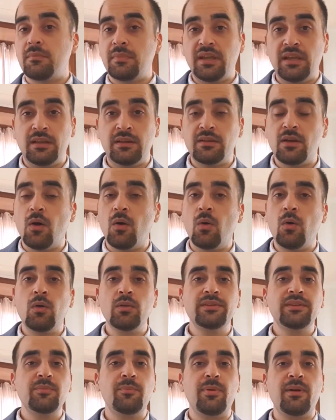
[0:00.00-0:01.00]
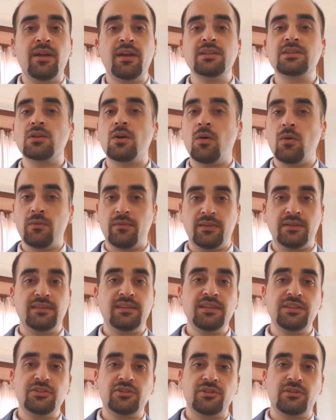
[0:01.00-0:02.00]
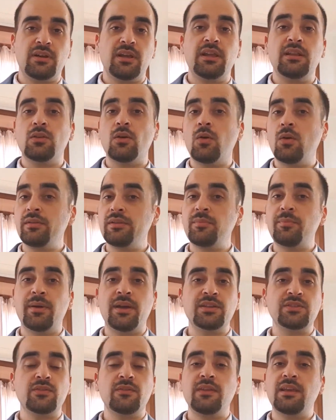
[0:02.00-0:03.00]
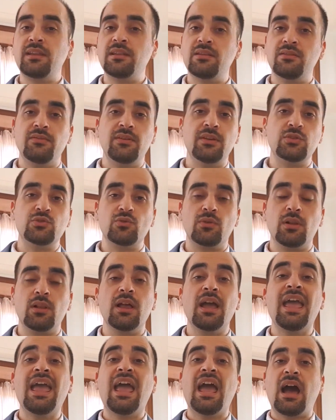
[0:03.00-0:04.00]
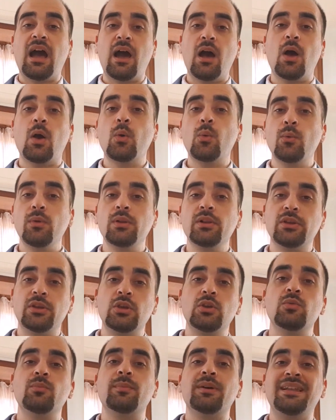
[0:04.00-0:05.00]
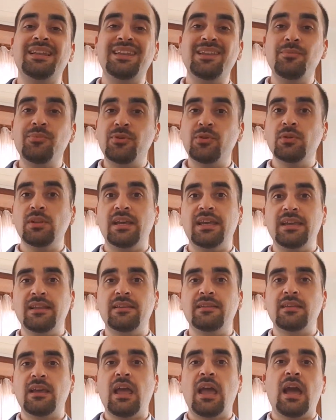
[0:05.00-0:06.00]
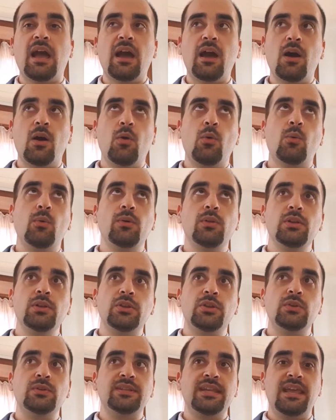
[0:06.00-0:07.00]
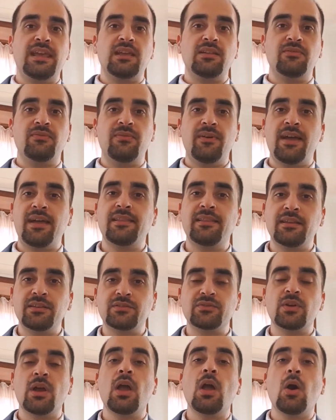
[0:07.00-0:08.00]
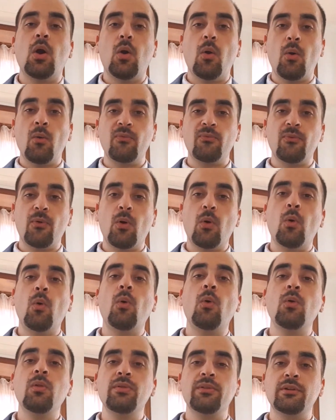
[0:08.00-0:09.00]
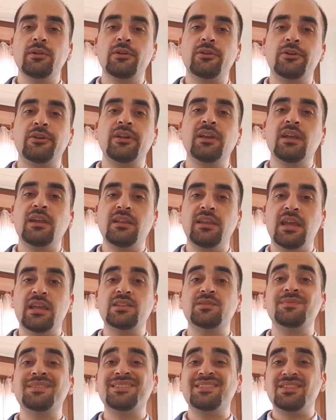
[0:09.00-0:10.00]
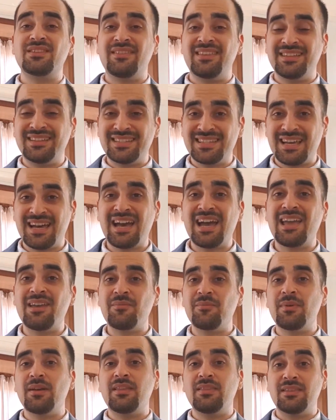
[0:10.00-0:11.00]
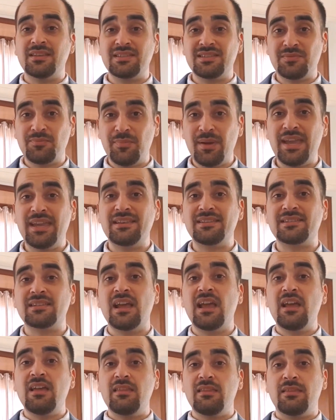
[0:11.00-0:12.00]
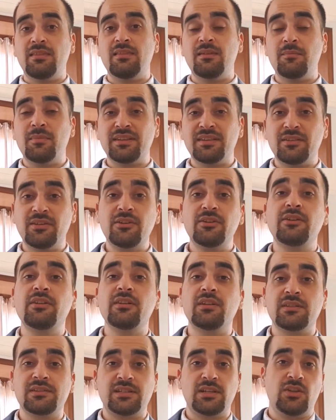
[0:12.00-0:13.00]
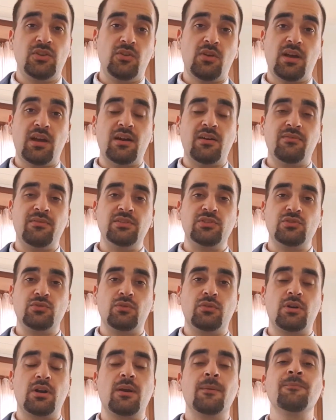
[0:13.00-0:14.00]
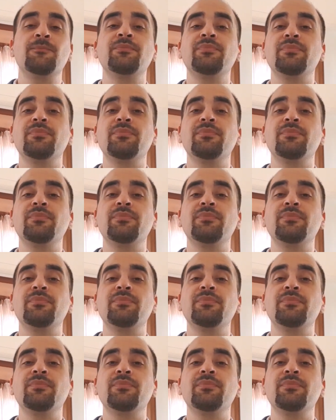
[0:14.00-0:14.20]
It all depends on the teacher. It all depends on the individual. How will you manipulate? How will you take advantage of all the learning engagements, the time, the space, the materials that you have in store,